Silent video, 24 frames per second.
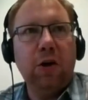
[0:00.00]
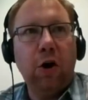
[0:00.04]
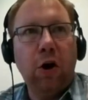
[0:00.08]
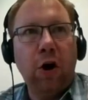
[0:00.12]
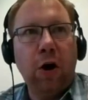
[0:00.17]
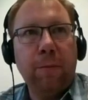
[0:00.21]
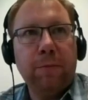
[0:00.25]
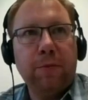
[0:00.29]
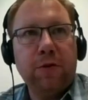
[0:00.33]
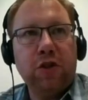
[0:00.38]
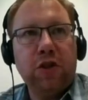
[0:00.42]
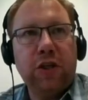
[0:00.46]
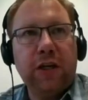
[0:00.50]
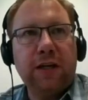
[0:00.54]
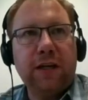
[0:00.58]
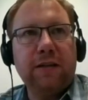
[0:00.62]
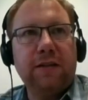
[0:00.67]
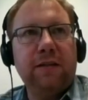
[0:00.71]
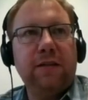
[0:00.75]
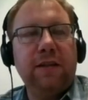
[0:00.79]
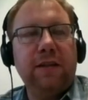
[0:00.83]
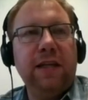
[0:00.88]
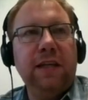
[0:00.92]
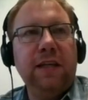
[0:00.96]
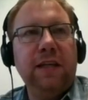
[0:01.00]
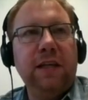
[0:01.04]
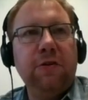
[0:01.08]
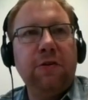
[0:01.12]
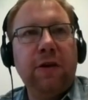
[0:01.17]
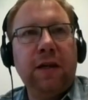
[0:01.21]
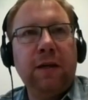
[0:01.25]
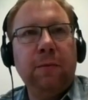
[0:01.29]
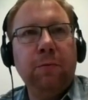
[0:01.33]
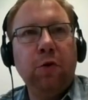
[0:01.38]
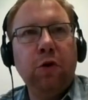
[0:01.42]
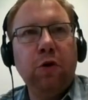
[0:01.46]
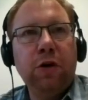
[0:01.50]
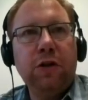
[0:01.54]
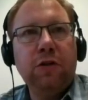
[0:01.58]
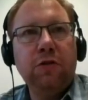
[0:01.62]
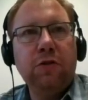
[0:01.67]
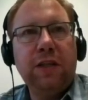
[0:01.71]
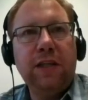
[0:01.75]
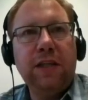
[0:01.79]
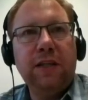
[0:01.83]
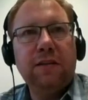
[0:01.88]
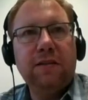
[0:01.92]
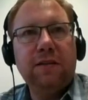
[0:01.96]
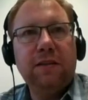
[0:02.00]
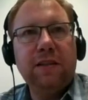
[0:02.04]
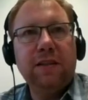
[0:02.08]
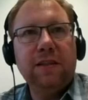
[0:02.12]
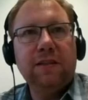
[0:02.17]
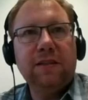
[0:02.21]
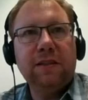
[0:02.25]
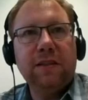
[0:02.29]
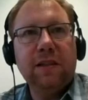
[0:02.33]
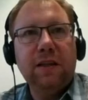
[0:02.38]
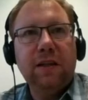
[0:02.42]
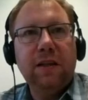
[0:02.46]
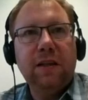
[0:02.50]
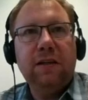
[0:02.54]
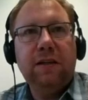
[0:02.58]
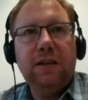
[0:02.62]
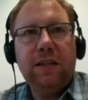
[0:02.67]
You need this dereference call,